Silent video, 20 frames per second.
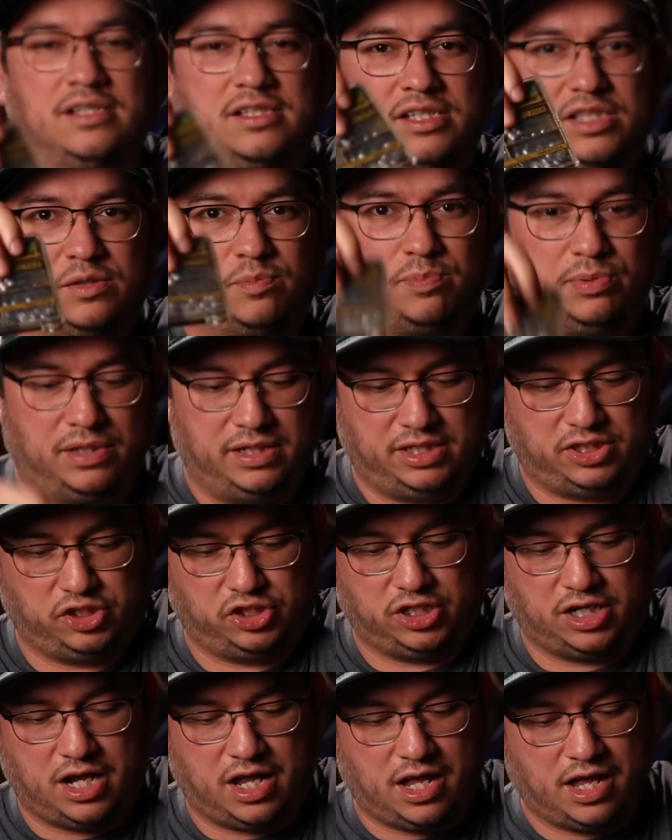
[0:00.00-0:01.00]
split
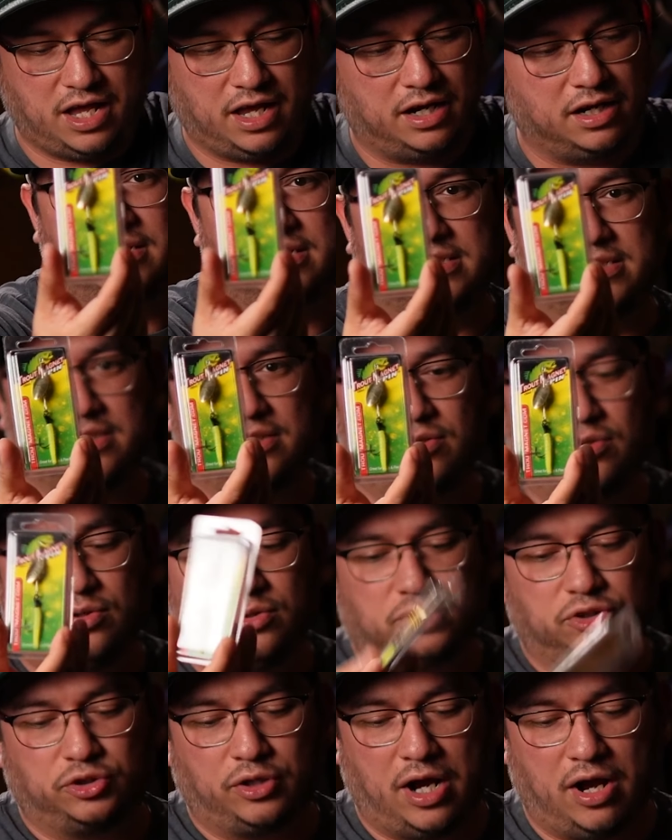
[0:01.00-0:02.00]
shot, this
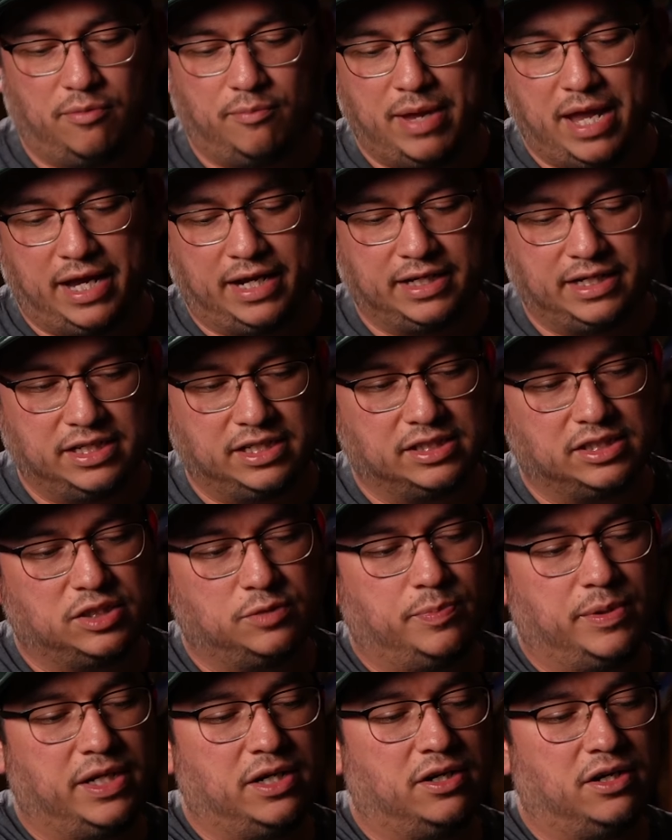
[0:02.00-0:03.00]
little trout magnet
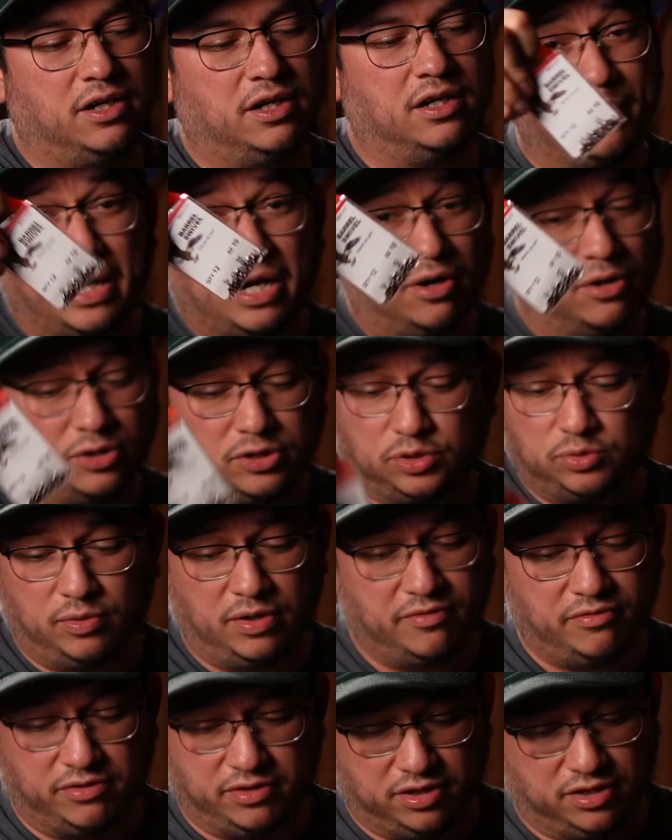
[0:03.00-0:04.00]
spinner, barrel
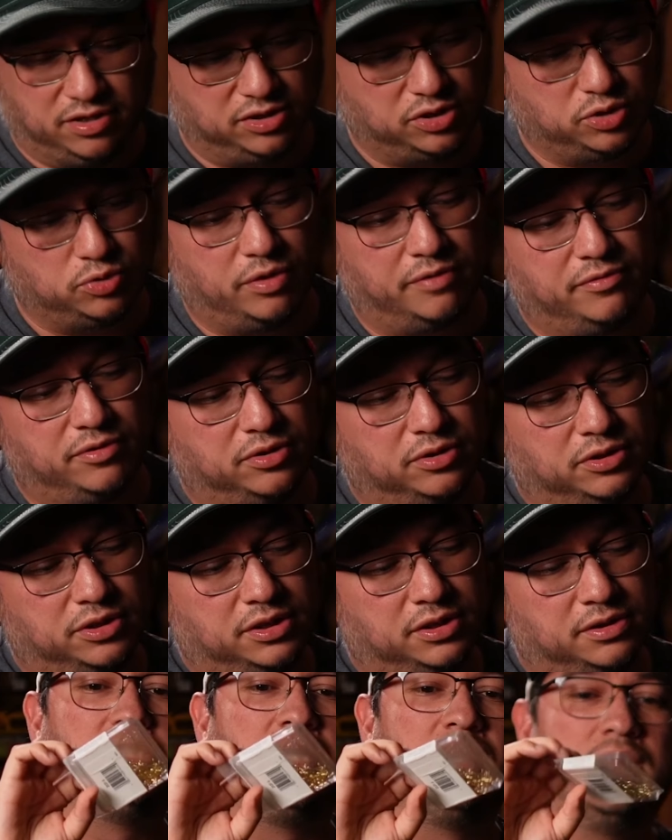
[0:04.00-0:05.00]
swivels,
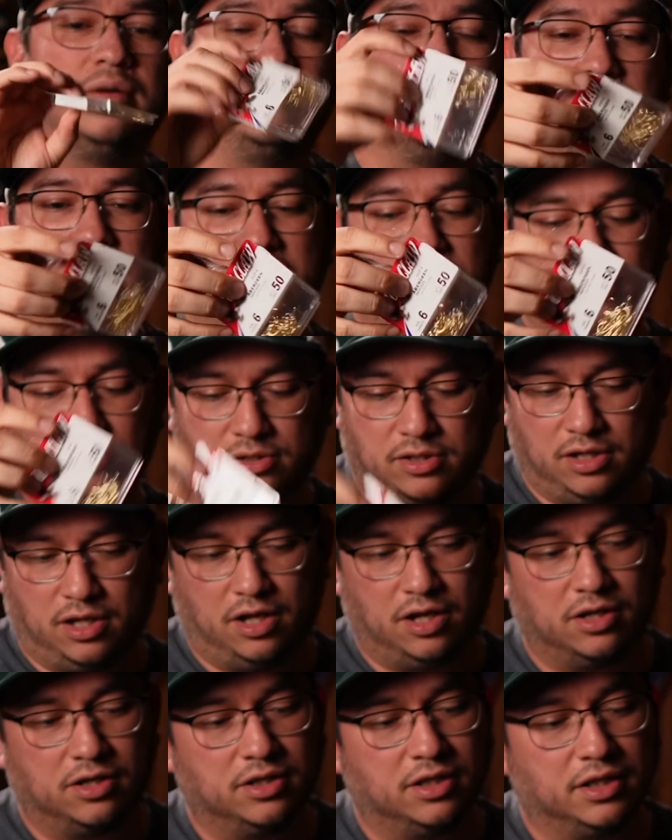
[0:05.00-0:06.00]
some eagle
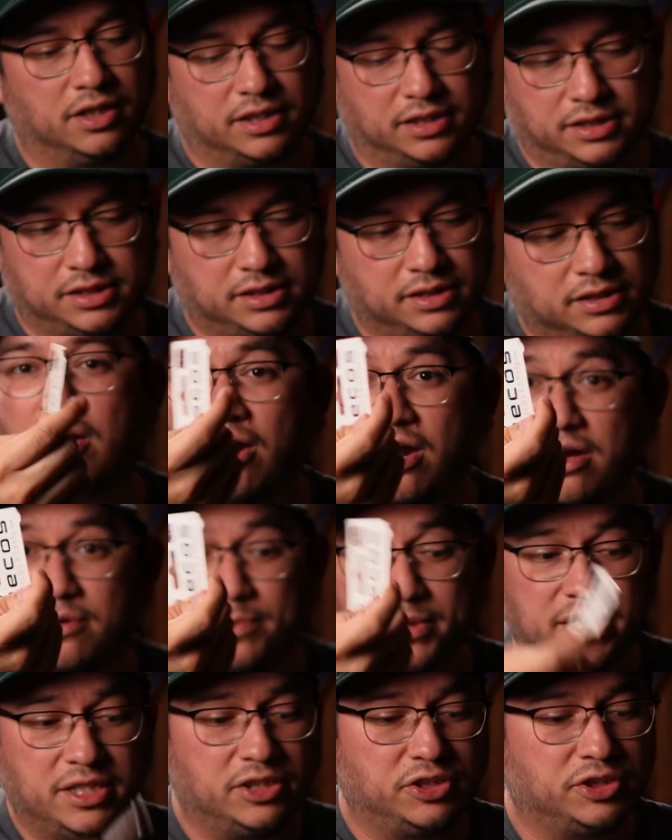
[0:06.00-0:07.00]
claw hooks.
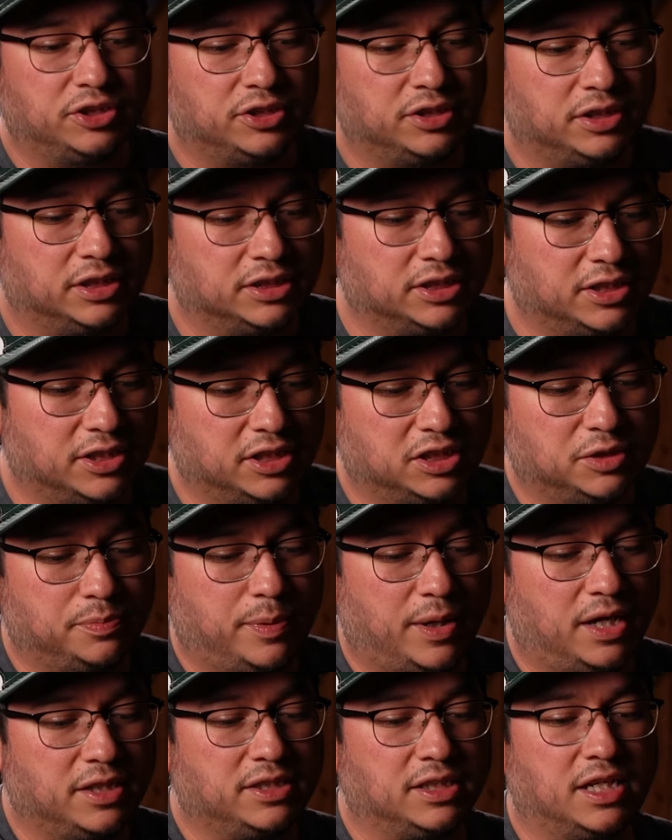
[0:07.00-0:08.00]
Garbage is a good
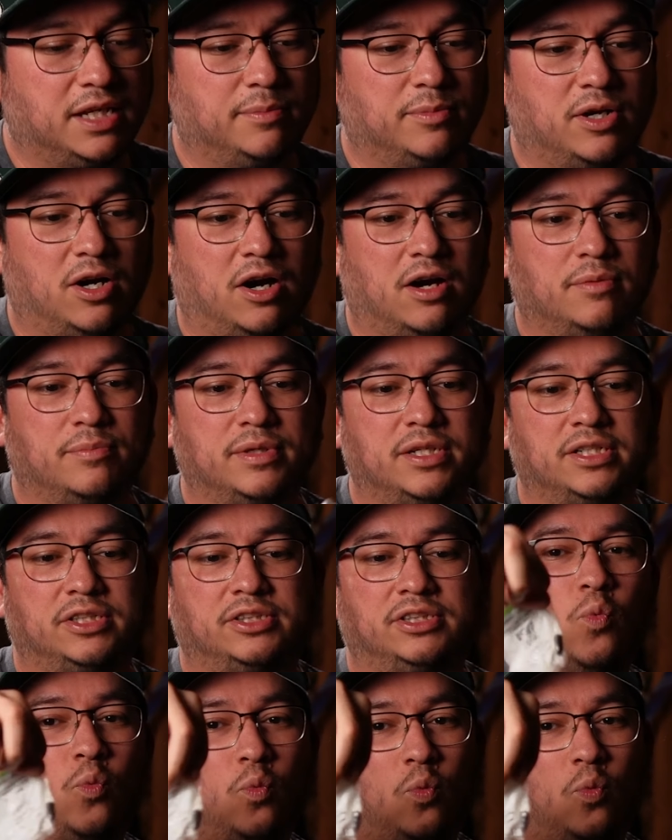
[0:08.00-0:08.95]
spot to keep garbage.